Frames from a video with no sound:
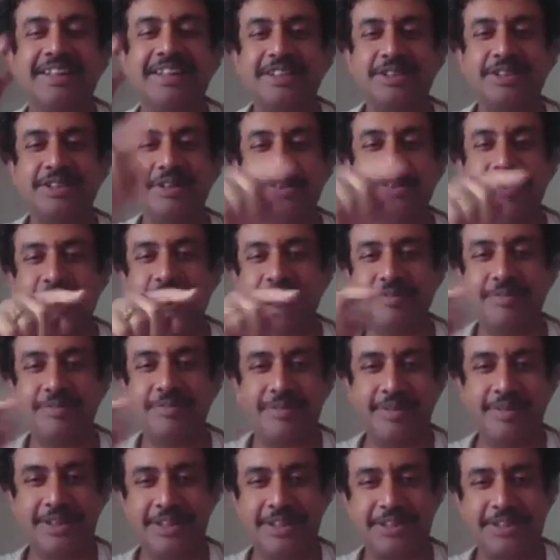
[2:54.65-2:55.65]
So you have
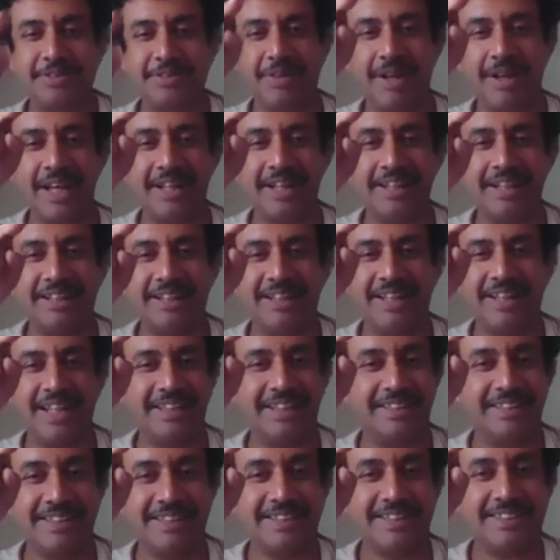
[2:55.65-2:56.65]
a uh, triangle
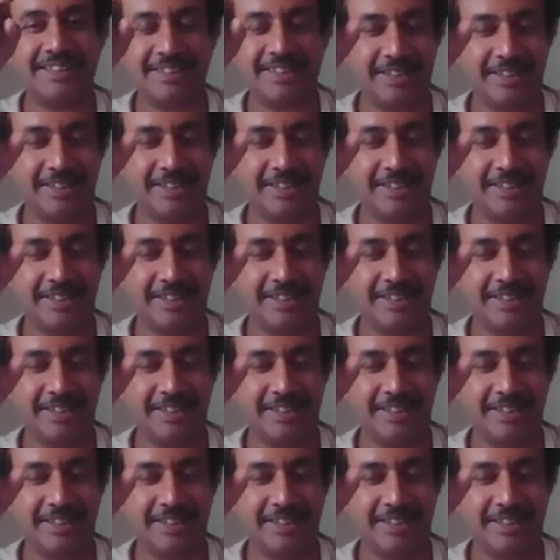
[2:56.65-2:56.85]
like this.